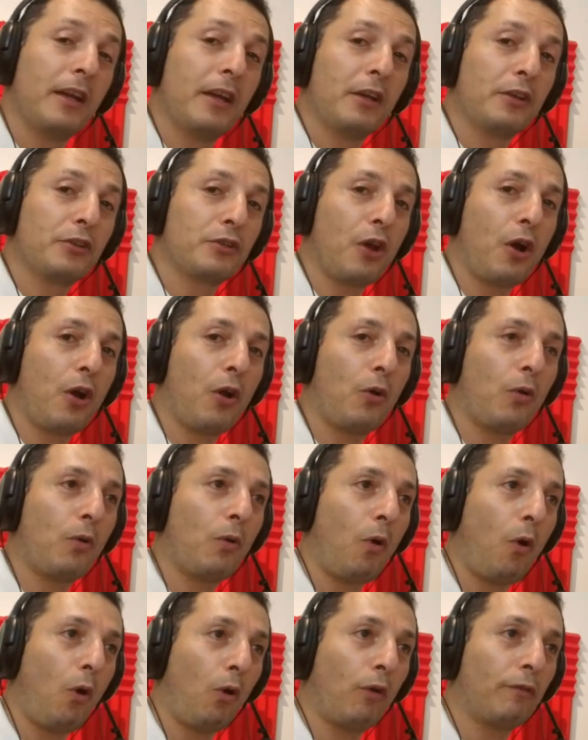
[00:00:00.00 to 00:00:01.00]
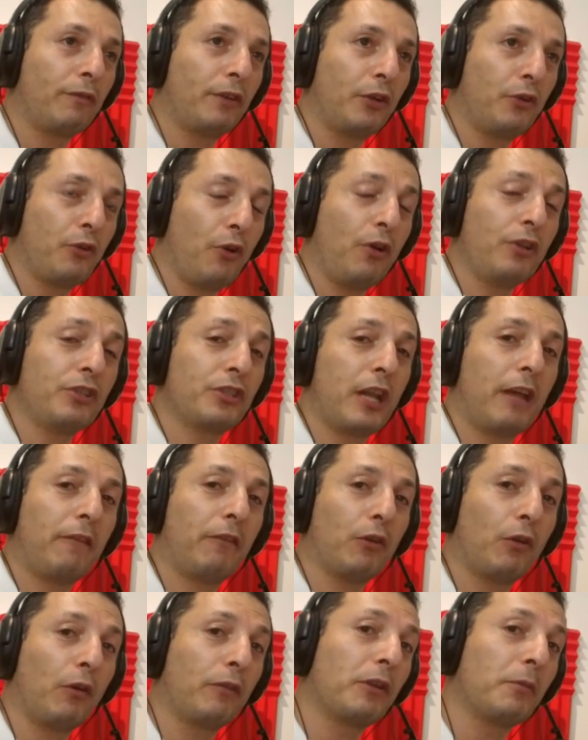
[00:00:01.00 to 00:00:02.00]
So all of the noise
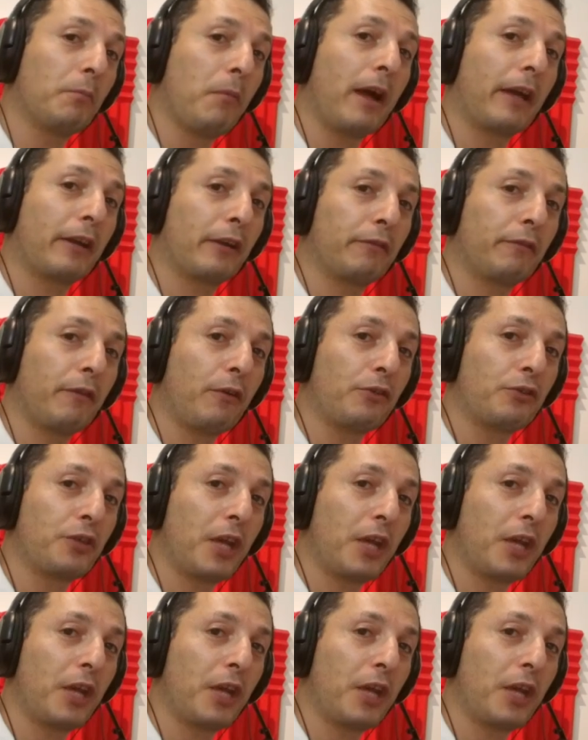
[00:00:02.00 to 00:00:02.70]
level of the microphone